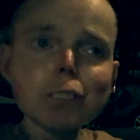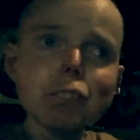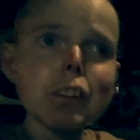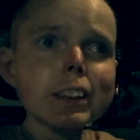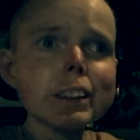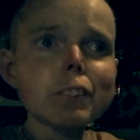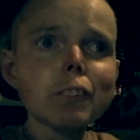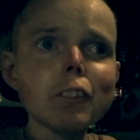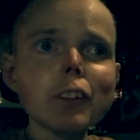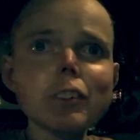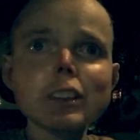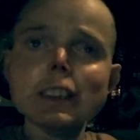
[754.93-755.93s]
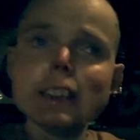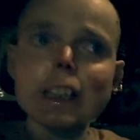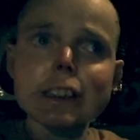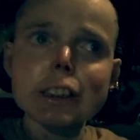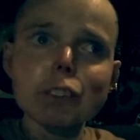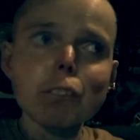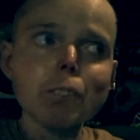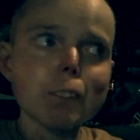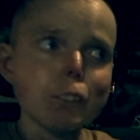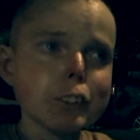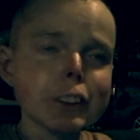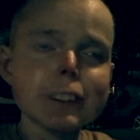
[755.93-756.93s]
first of all go to Tesco or
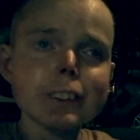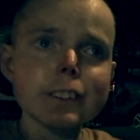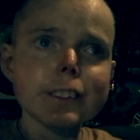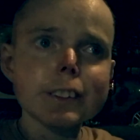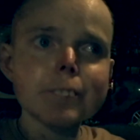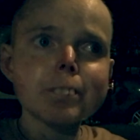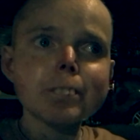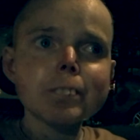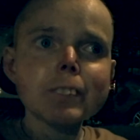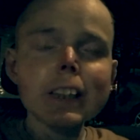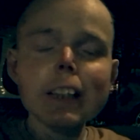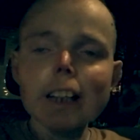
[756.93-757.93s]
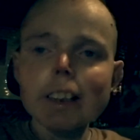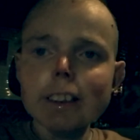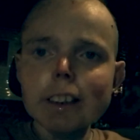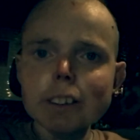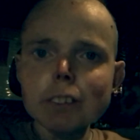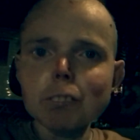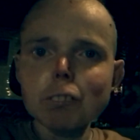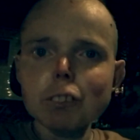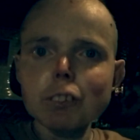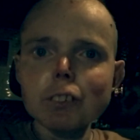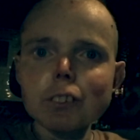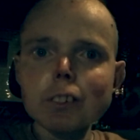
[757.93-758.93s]
Morrison's and get some
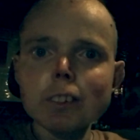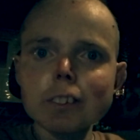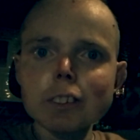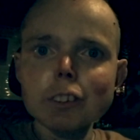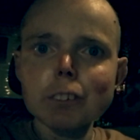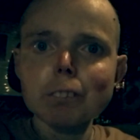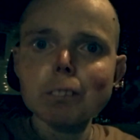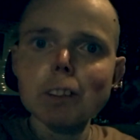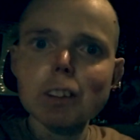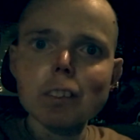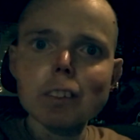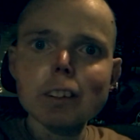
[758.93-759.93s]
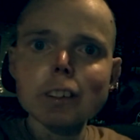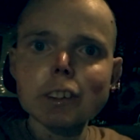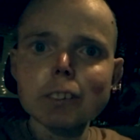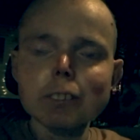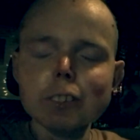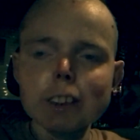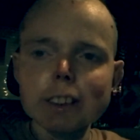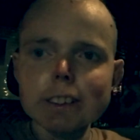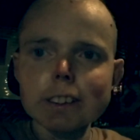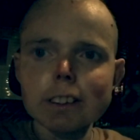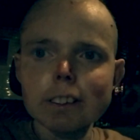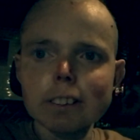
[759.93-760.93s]
food and some milk and some
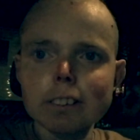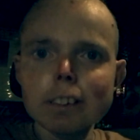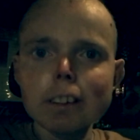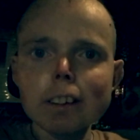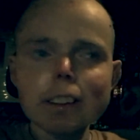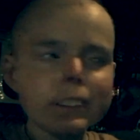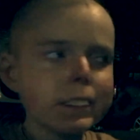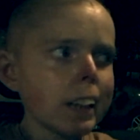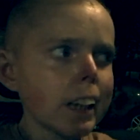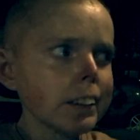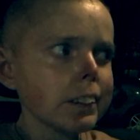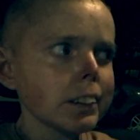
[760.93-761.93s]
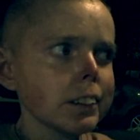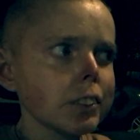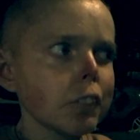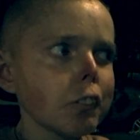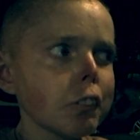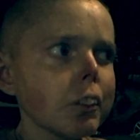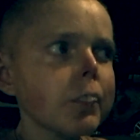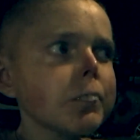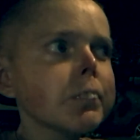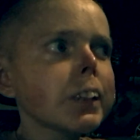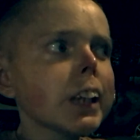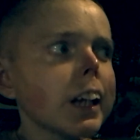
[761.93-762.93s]
drinks in and snacks and stuff.
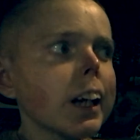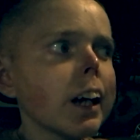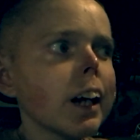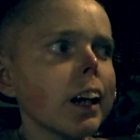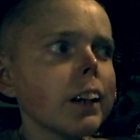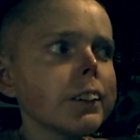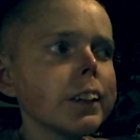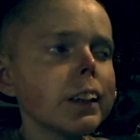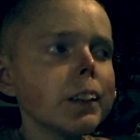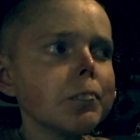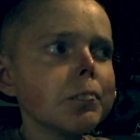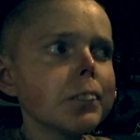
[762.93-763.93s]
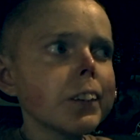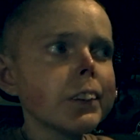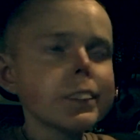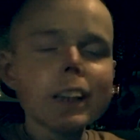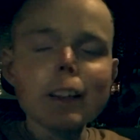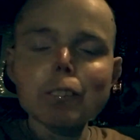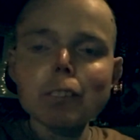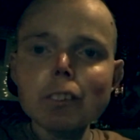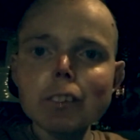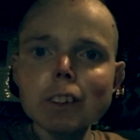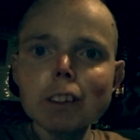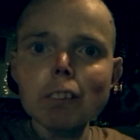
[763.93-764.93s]
And then we're
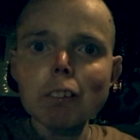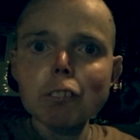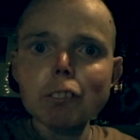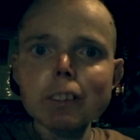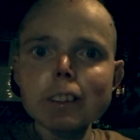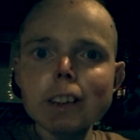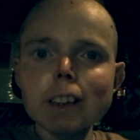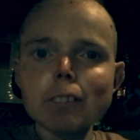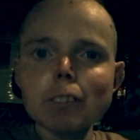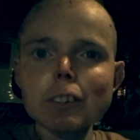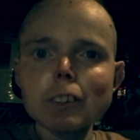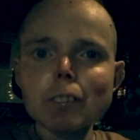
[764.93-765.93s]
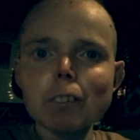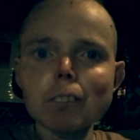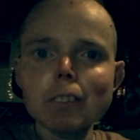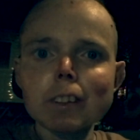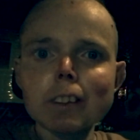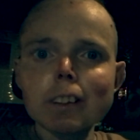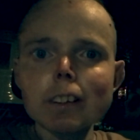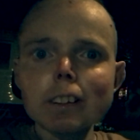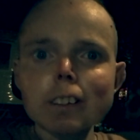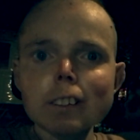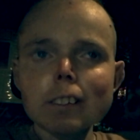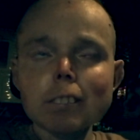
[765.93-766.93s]
going to go out for the day, most probably,
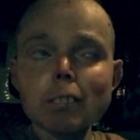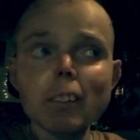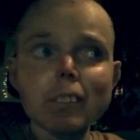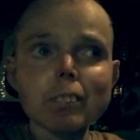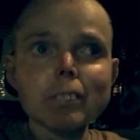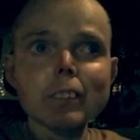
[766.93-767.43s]
well,